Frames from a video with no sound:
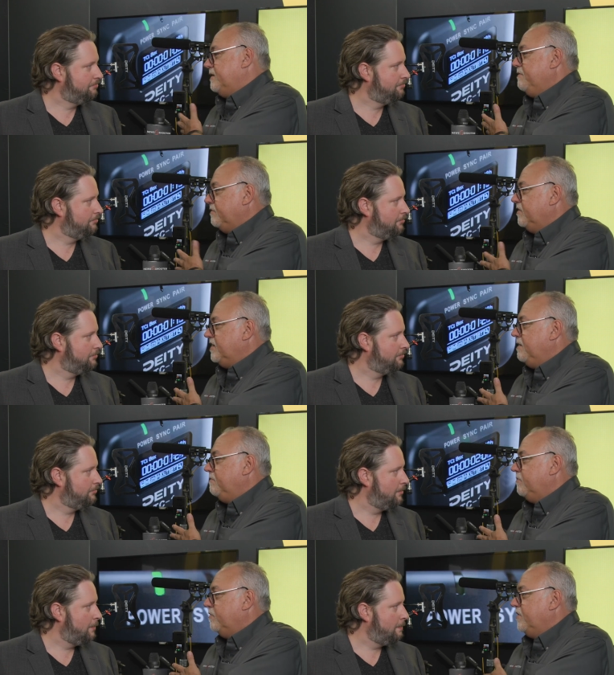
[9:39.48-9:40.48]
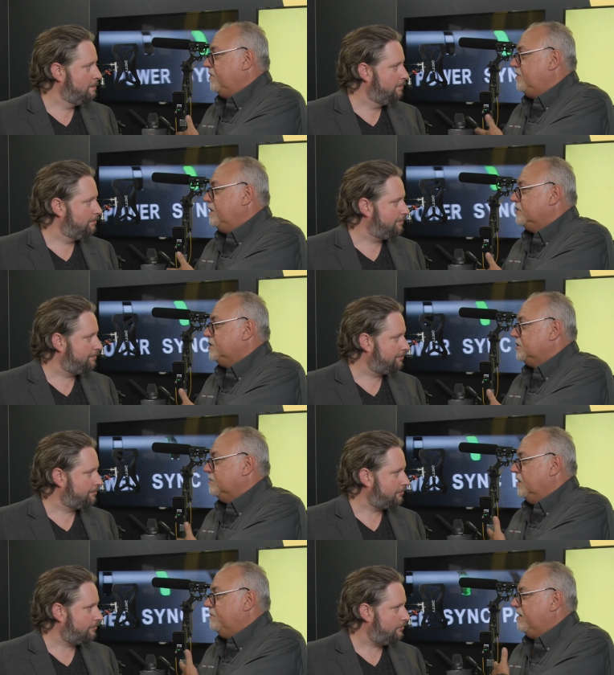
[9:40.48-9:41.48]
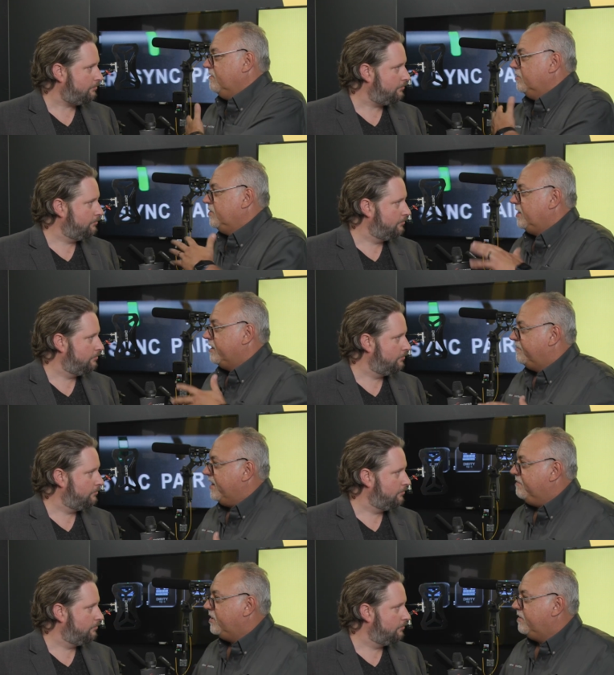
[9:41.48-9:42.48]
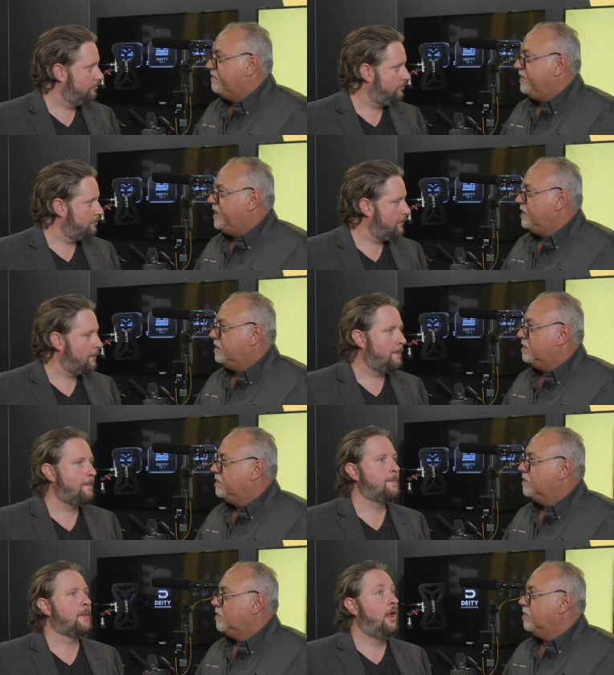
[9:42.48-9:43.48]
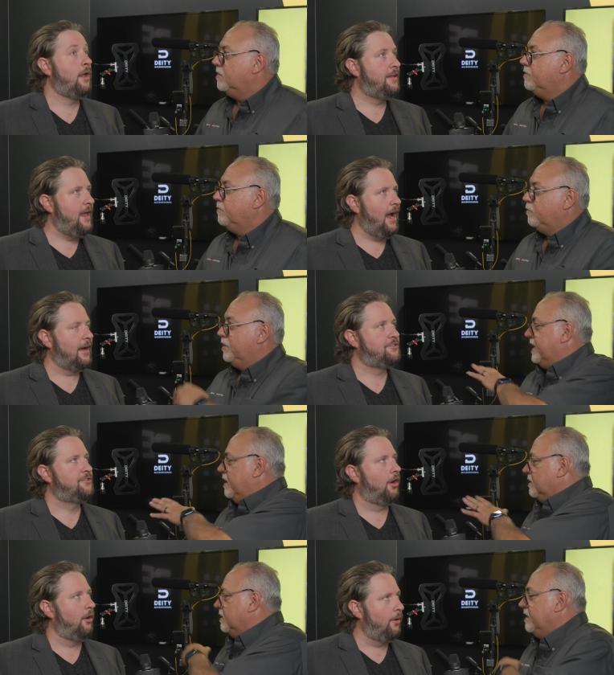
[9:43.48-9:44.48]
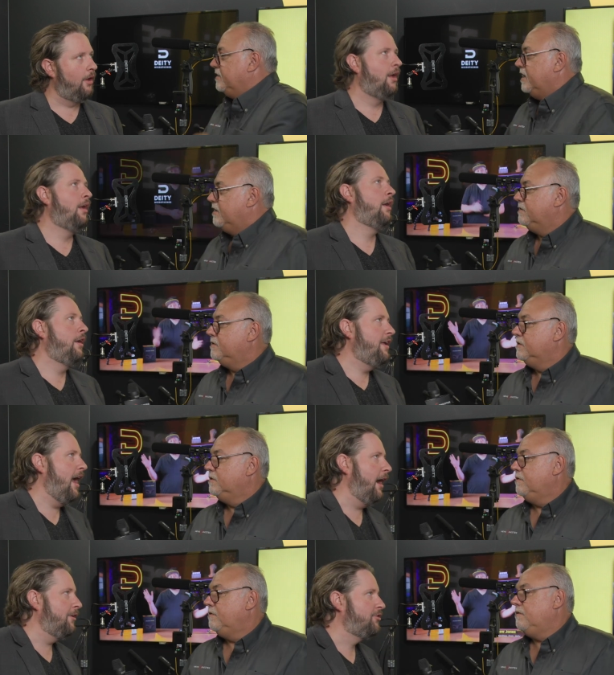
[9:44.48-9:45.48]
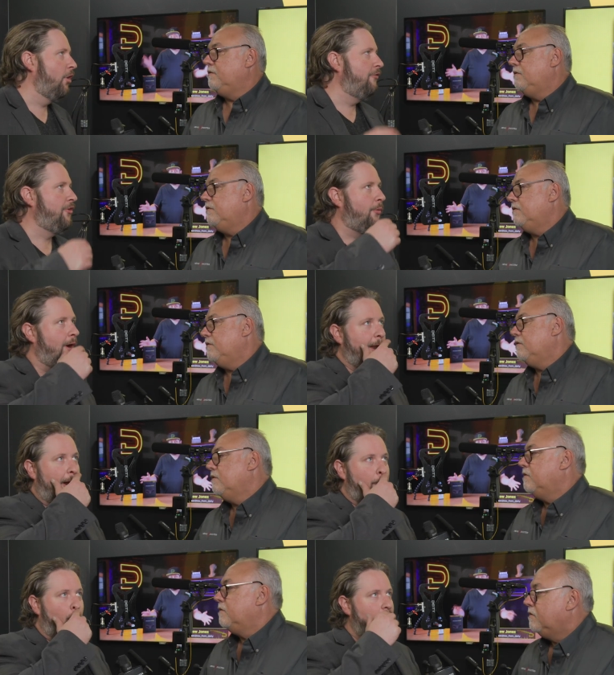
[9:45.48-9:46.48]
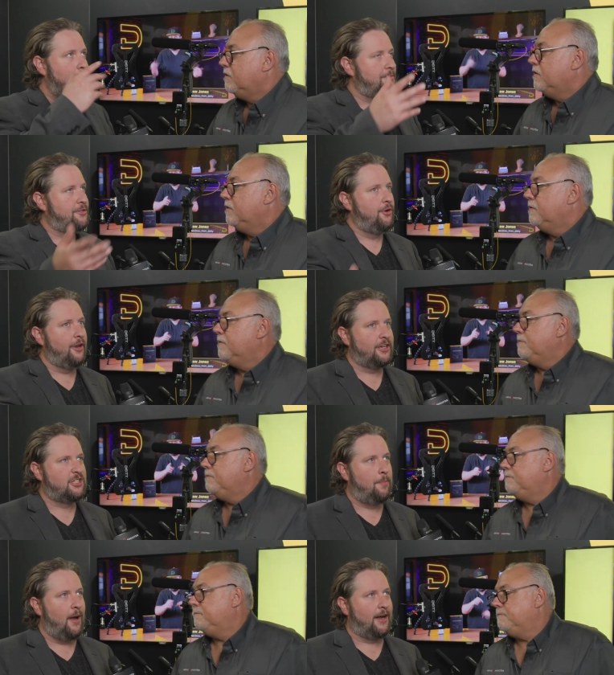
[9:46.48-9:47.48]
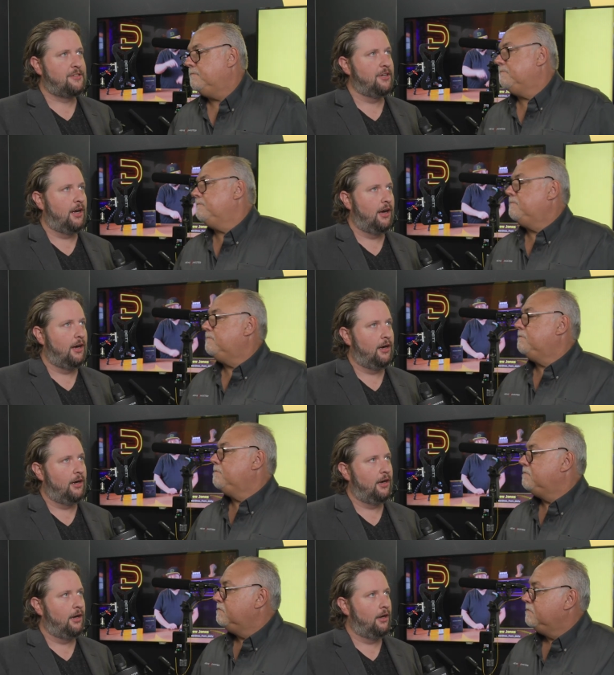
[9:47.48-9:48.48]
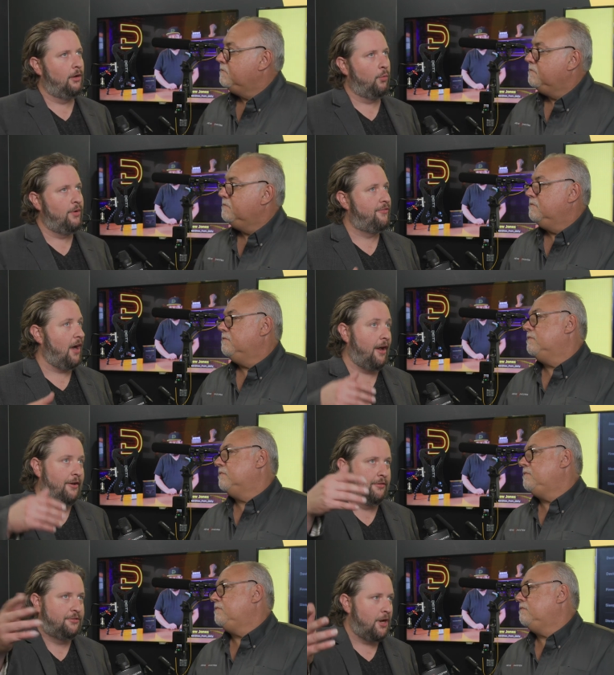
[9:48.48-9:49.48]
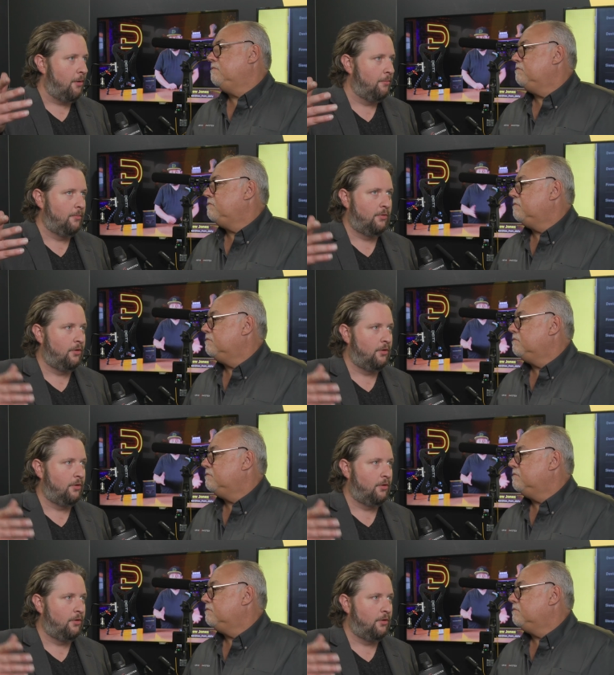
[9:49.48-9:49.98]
Speaker 1: slot the same as the Theo system, right? About was it like 500 feet? Or yeah, so
Speaker 2: yeah, so if you're running on whips, you can expect uh, we've gotten some